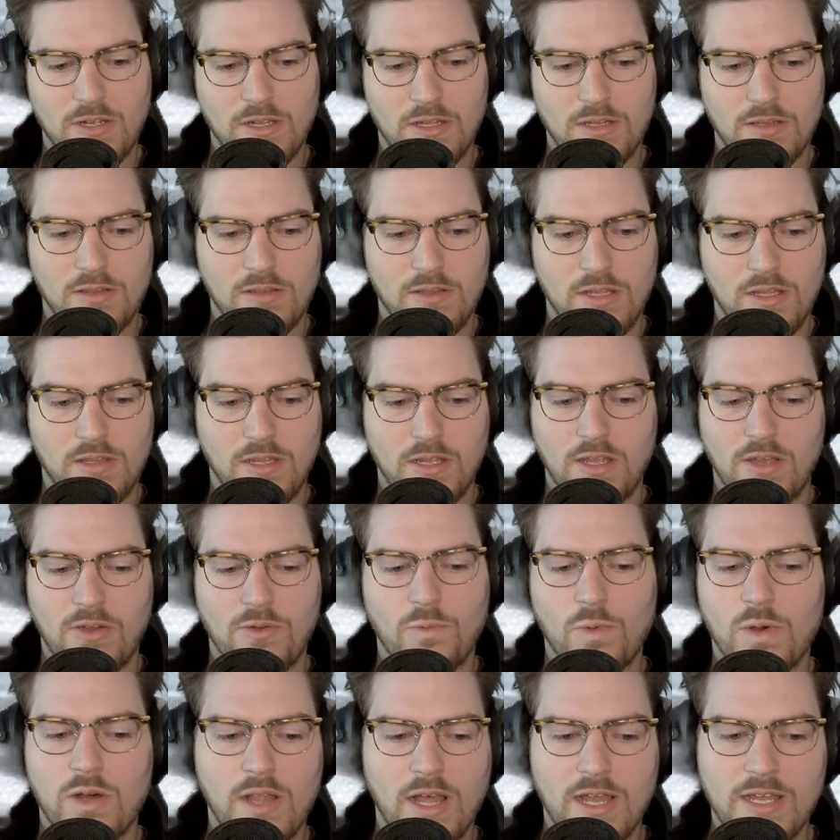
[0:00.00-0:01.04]
And then they go,
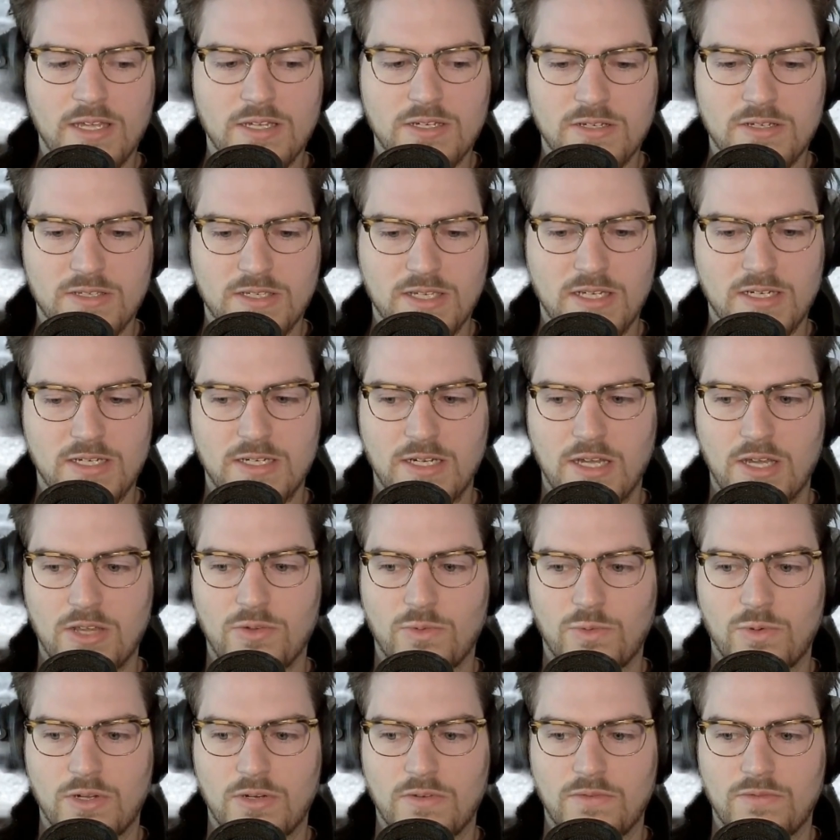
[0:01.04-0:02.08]
well, I can just get another
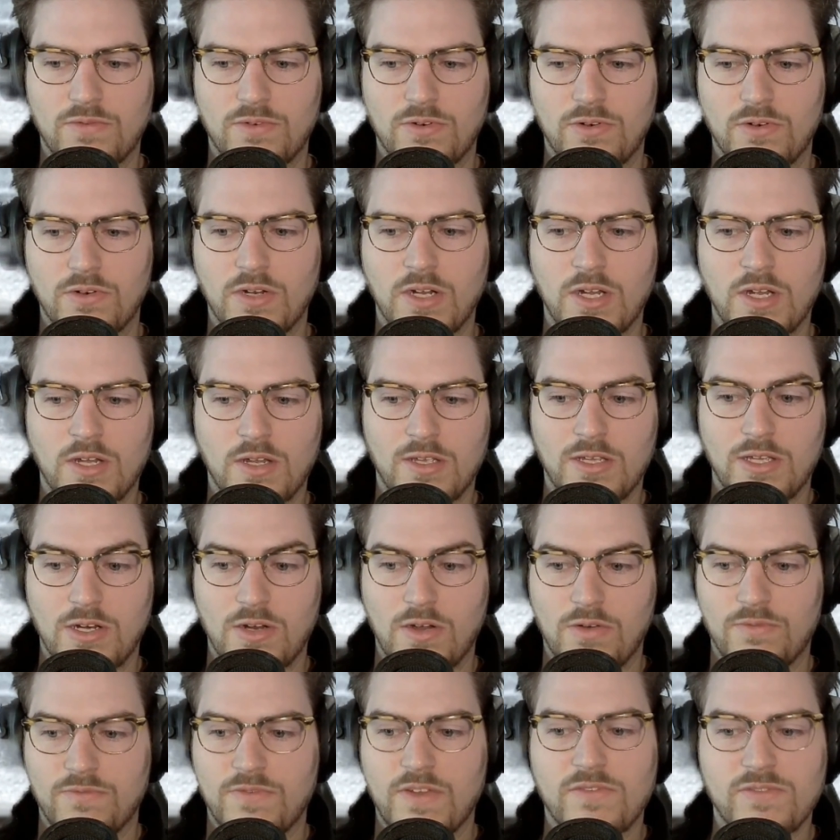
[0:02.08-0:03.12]
one for,
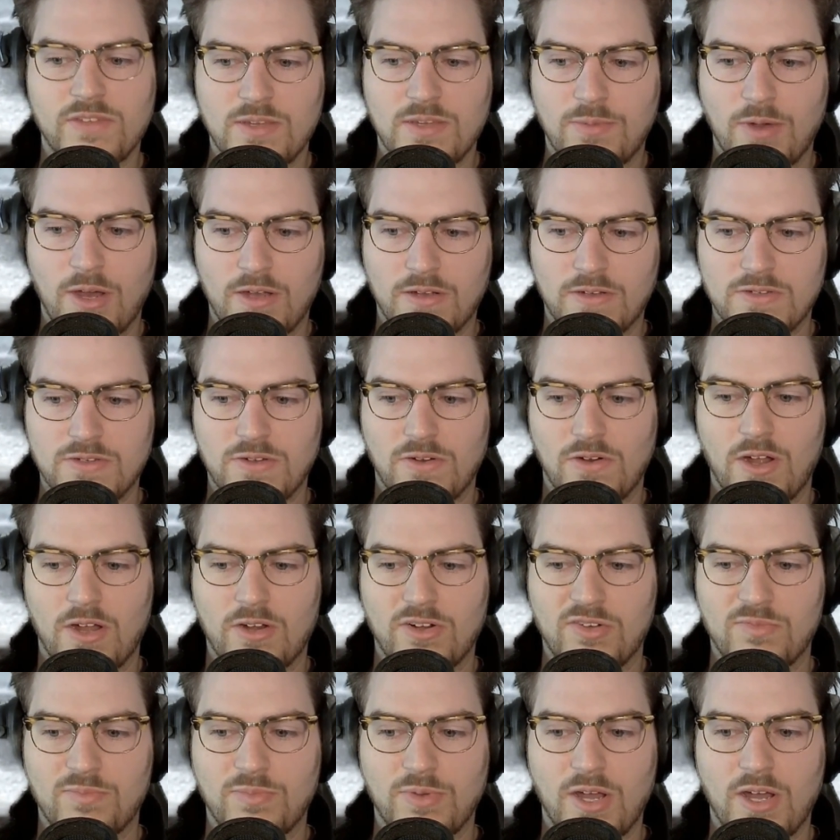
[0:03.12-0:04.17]
$50 or
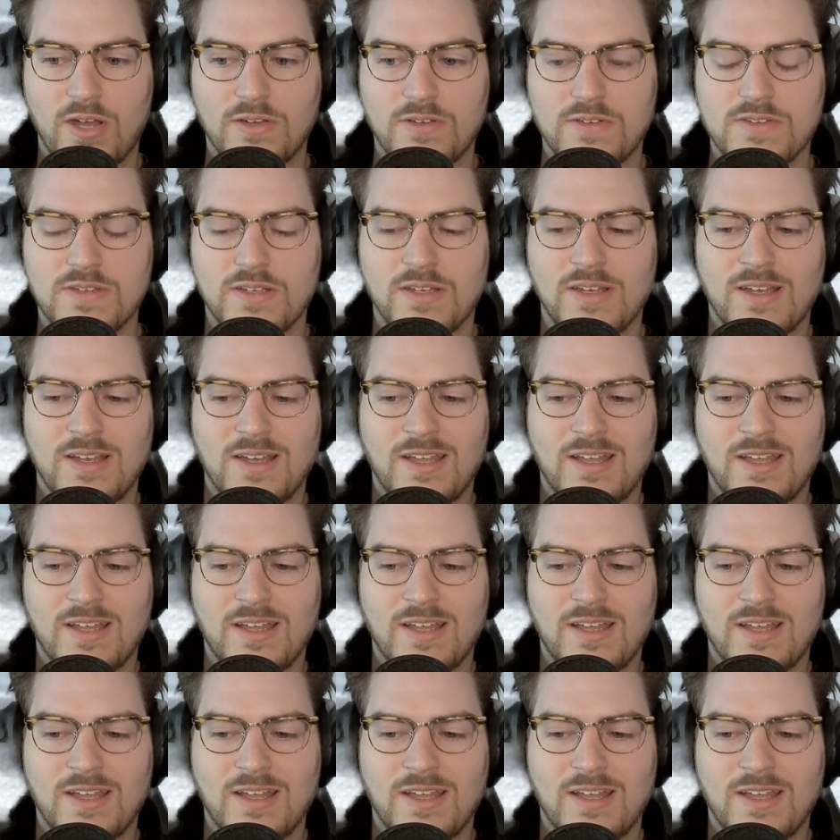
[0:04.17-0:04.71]
$100.